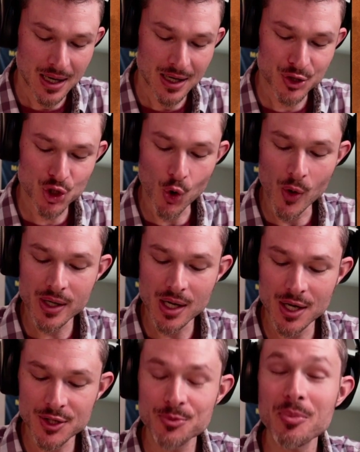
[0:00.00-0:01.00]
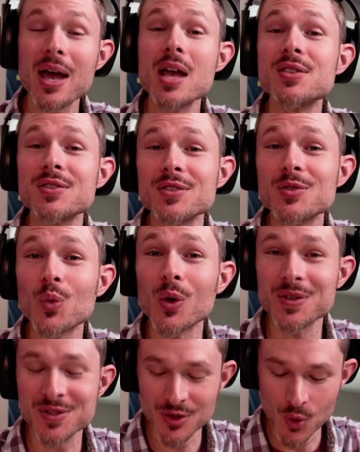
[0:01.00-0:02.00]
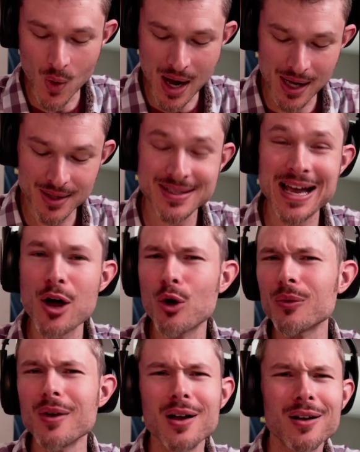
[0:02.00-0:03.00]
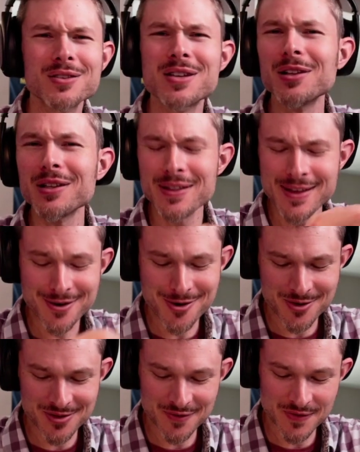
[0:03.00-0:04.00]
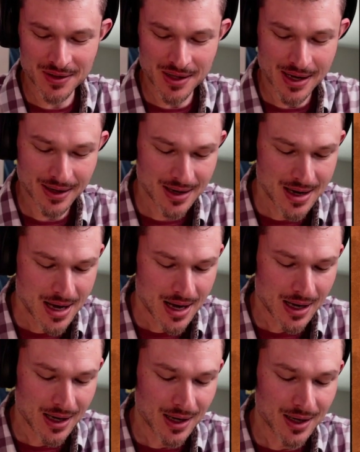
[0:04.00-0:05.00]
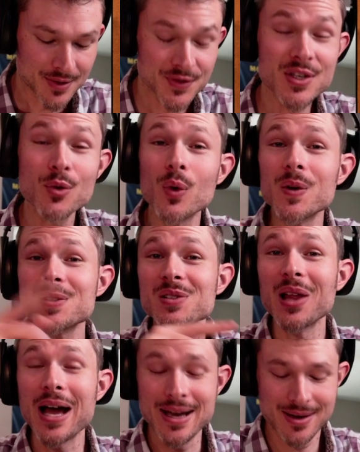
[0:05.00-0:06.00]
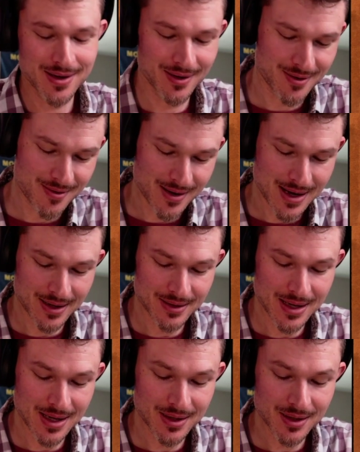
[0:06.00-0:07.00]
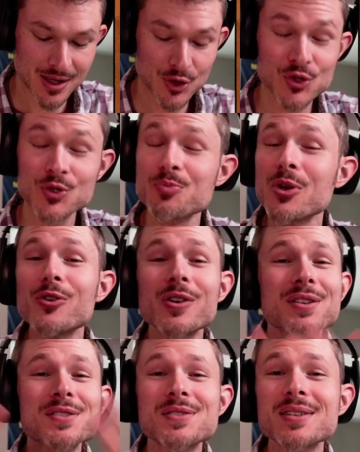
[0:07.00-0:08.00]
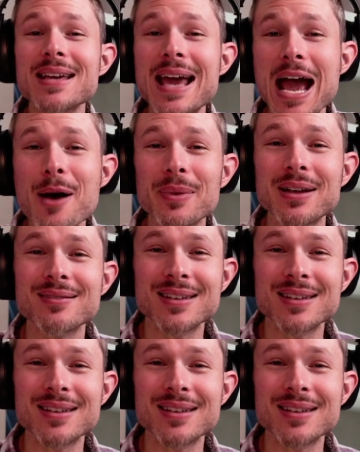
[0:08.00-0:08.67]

Join us peasants once in a while, down tilling the earth, if you like. See what it's like, all right? And experience the gamut.